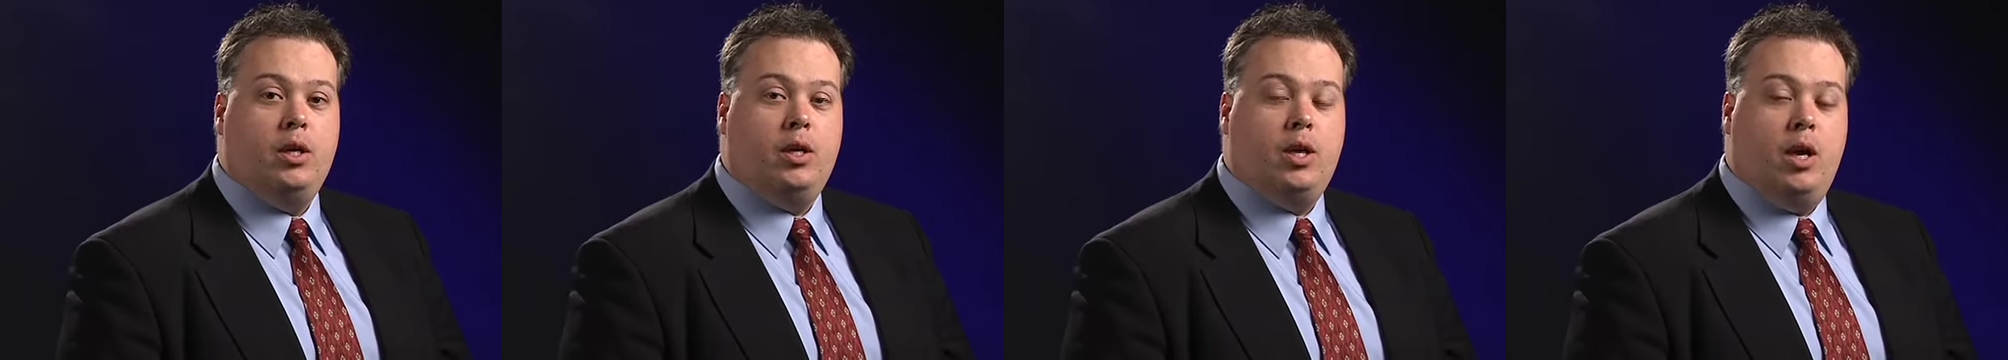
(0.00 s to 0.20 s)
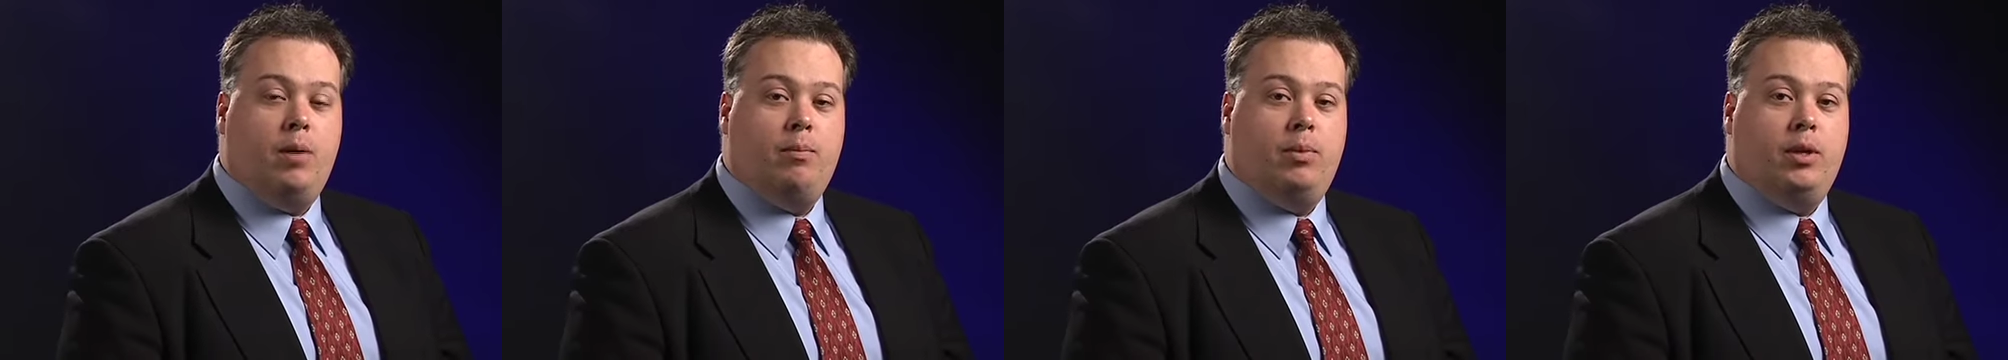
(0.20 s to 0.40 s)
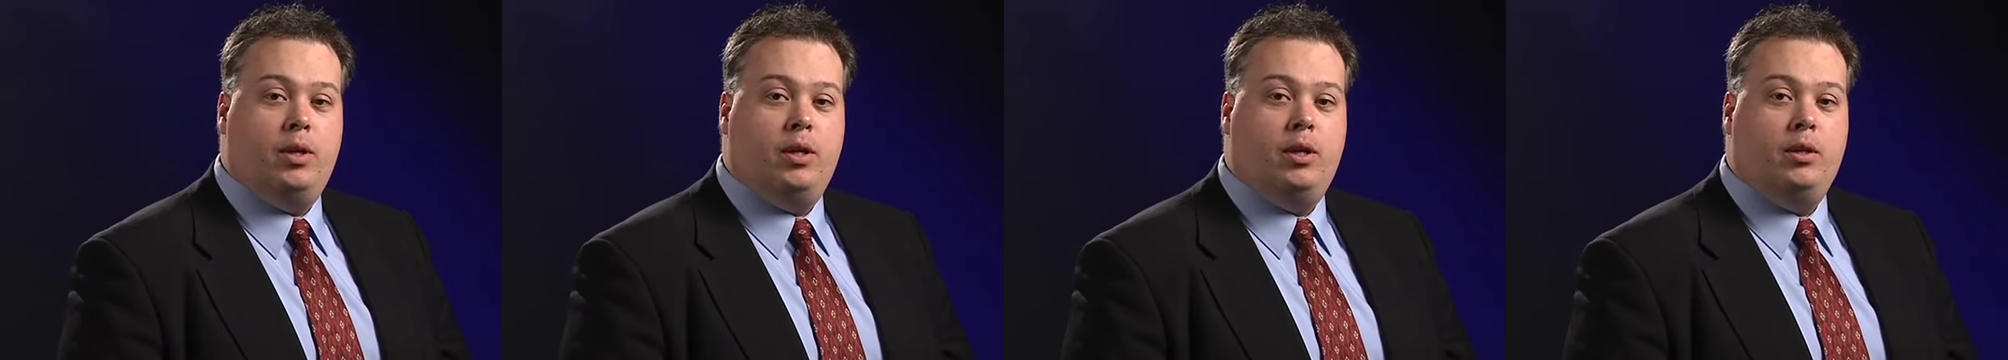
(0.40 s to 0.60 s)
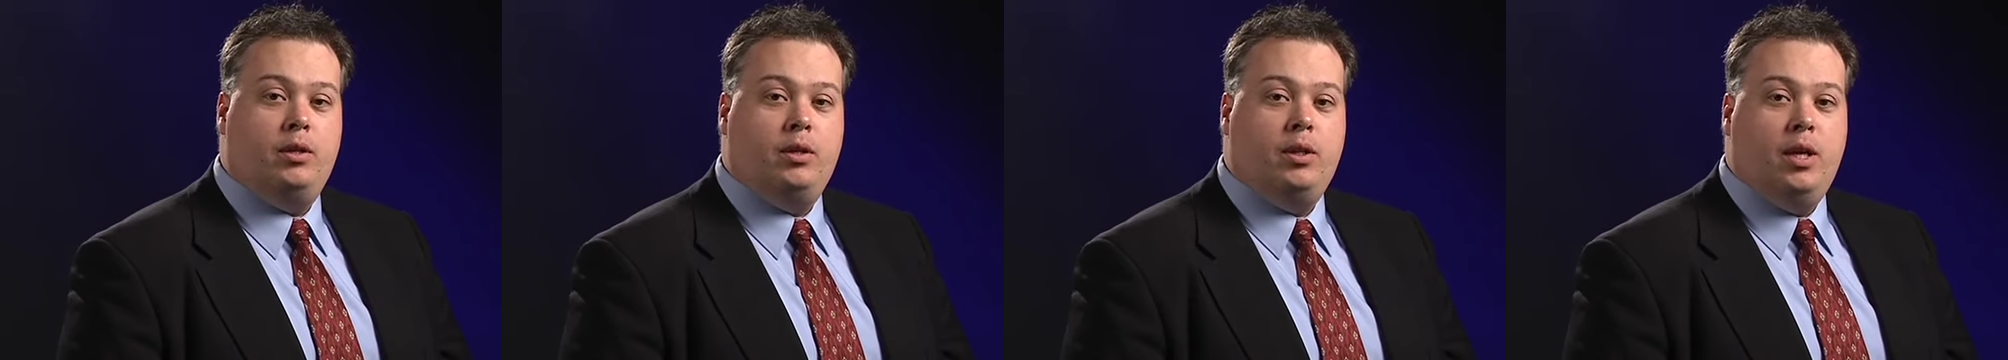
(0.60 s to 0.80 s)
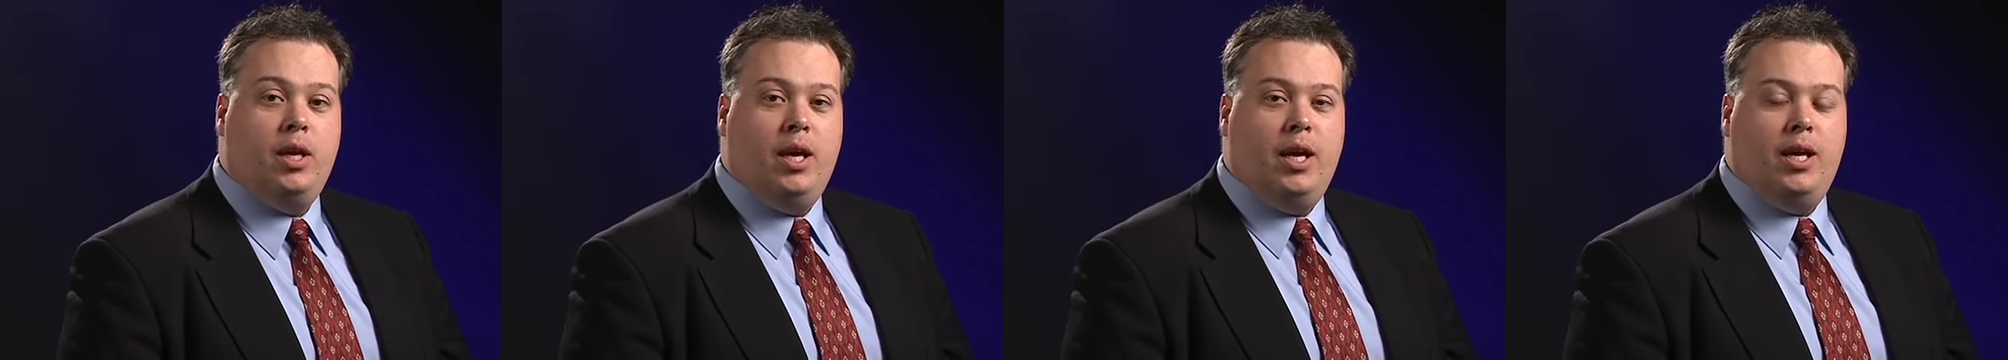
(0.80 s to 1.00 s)
company
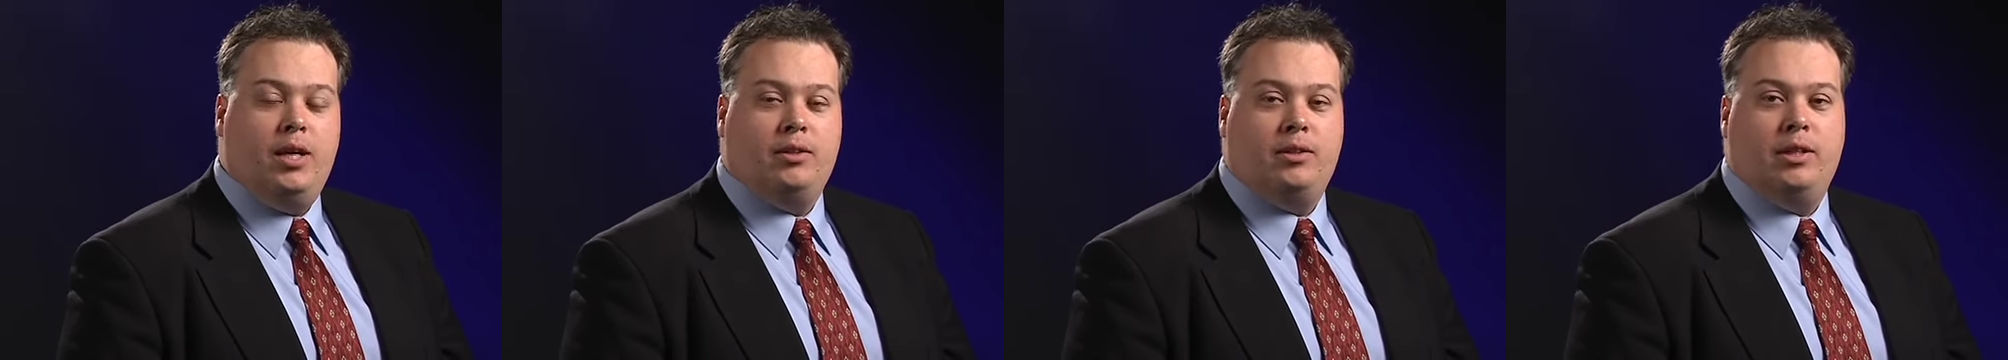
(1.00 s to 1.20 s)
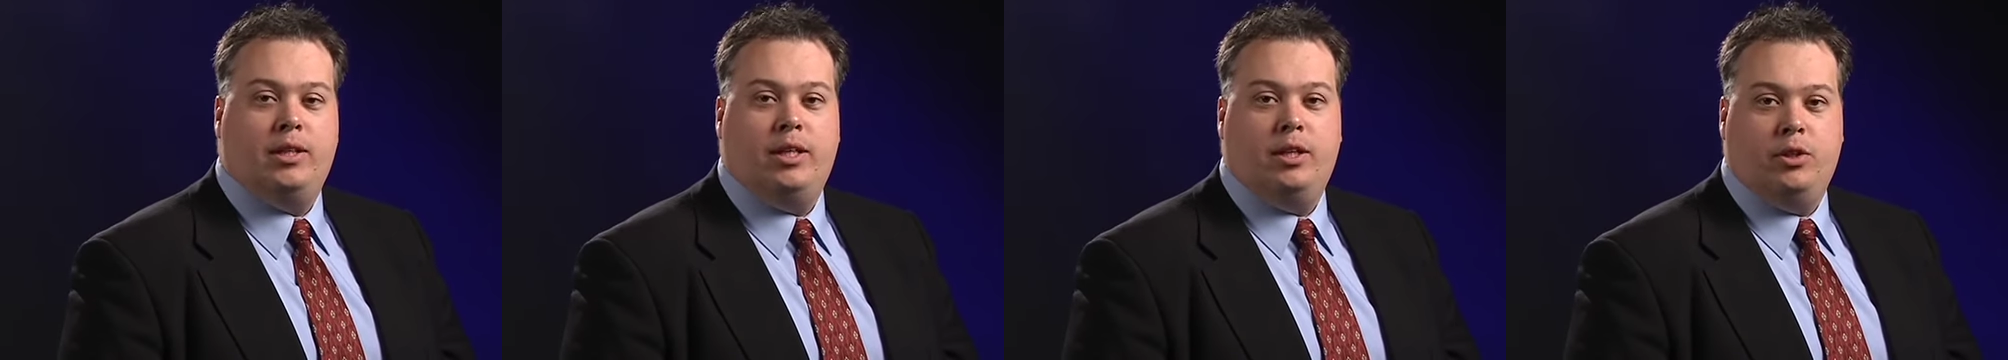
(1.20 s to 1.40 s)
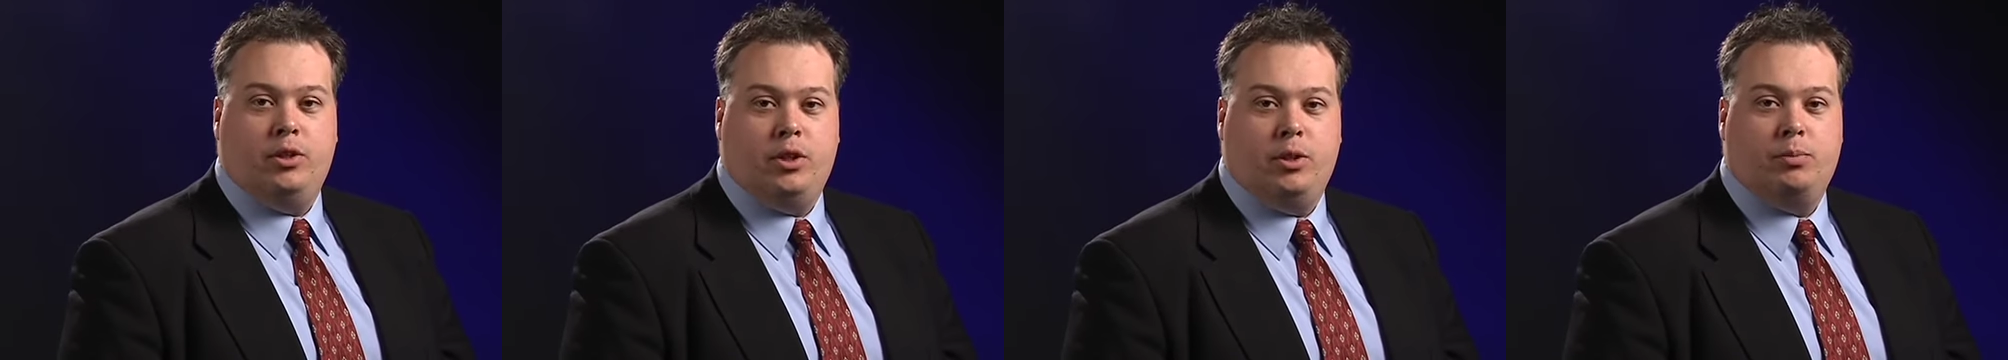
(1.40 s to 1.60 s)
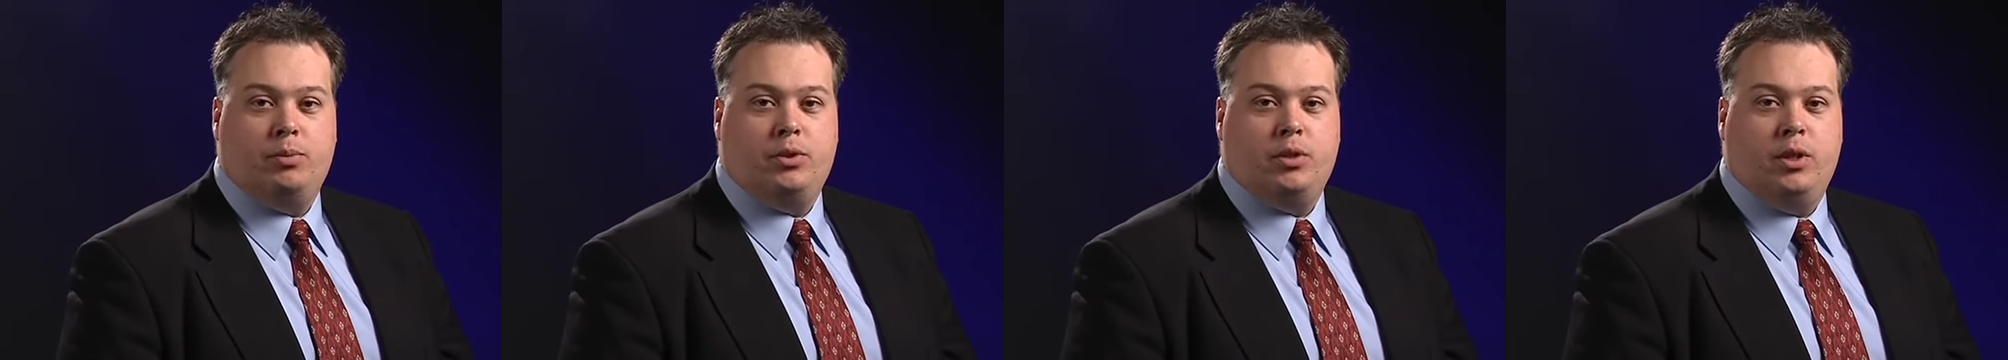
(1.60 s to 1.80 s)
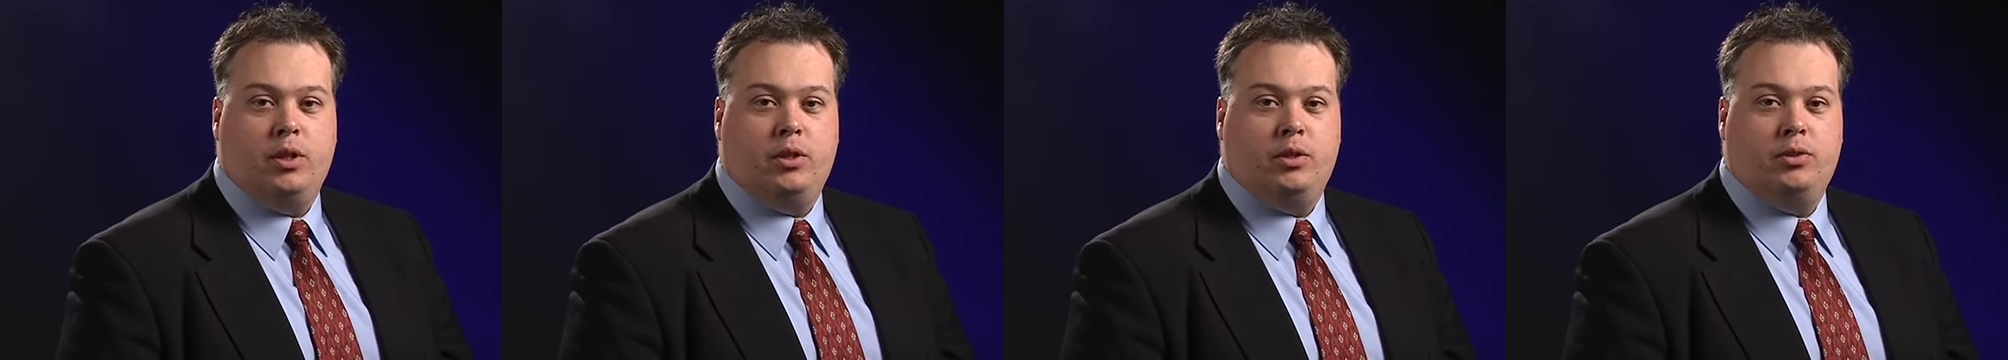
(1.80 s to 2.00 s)
is leadership
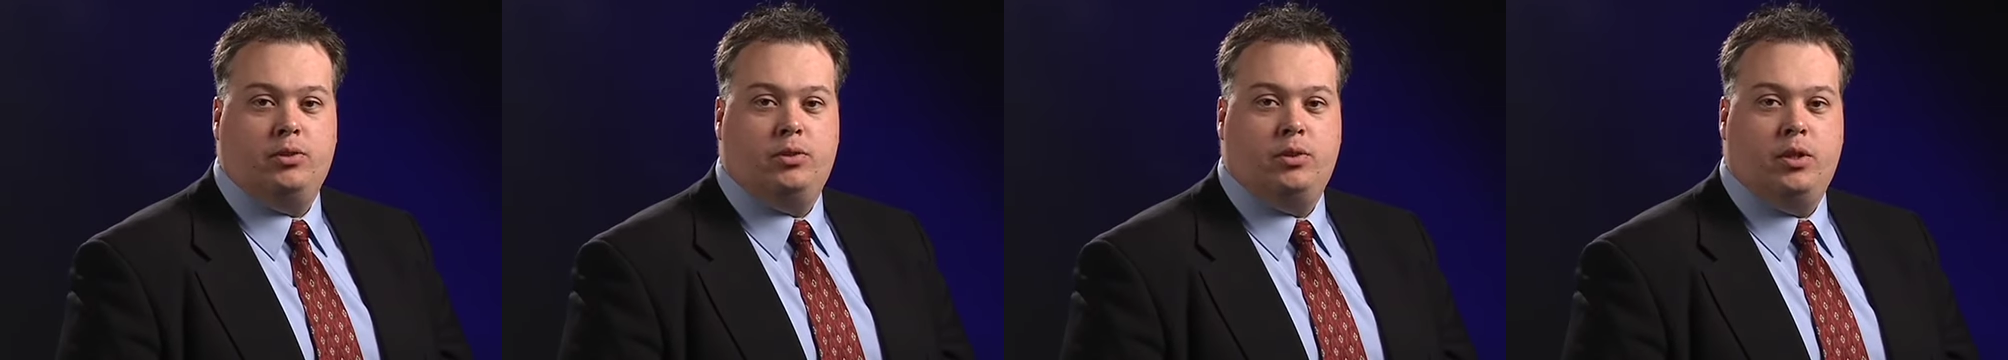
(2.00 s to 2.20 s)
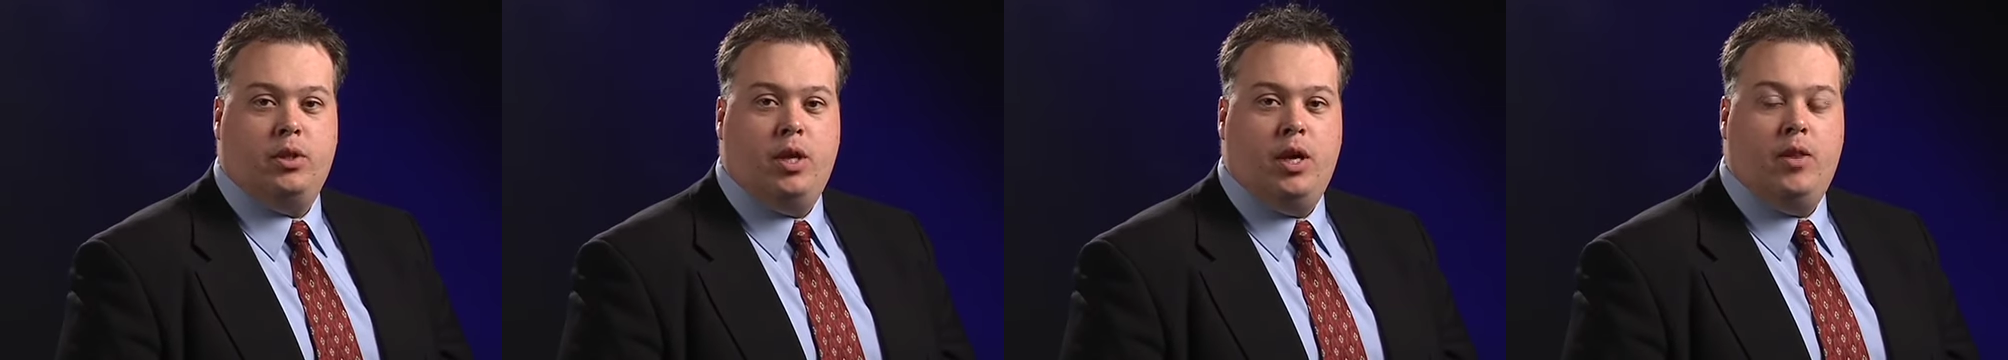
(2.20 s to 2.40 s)
skills.